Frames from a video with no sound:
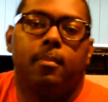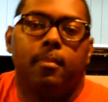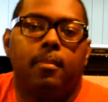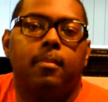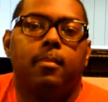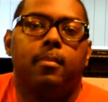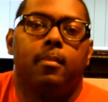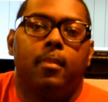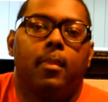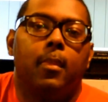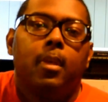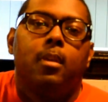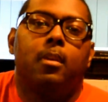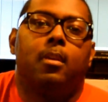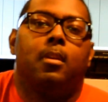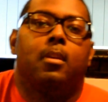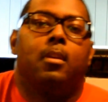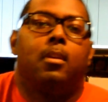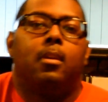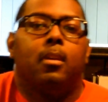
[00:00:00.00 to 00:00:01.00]
Yeah.
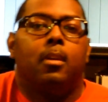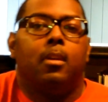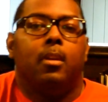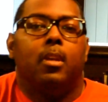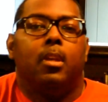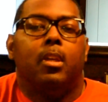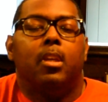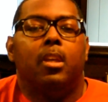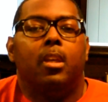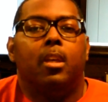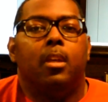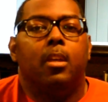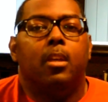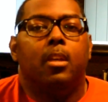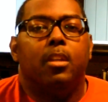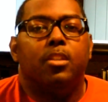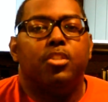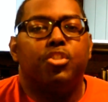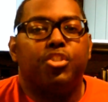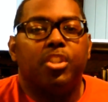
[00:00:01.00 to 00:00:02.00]

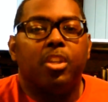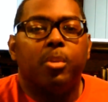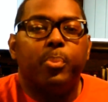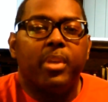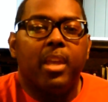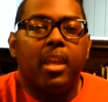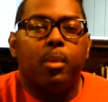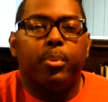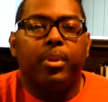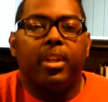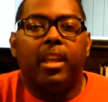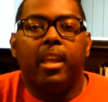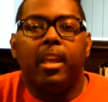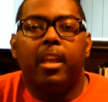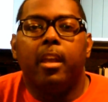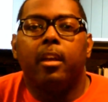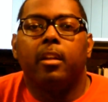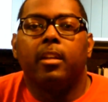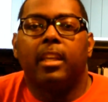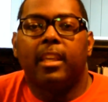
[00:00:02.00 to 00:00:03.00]
You should be able to
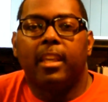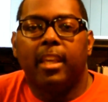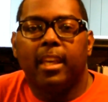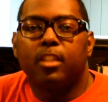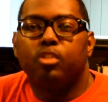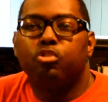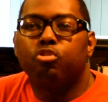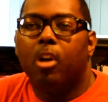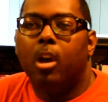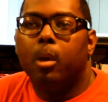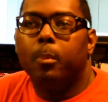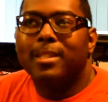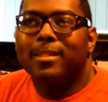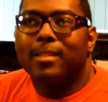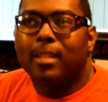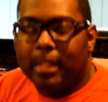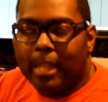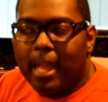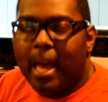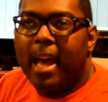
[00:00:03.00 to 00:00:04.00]
hear the kick drum.
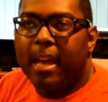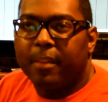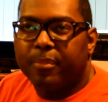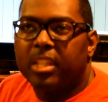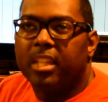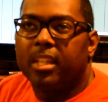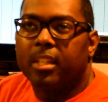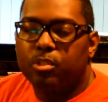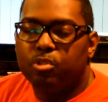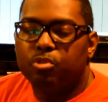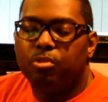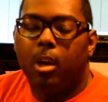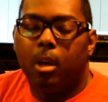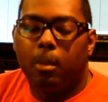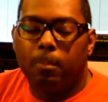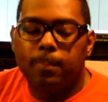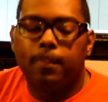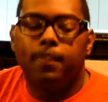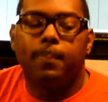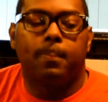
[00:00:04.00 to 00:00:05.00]
It's a live kick
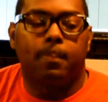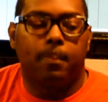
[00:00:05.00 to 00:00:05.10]
drum.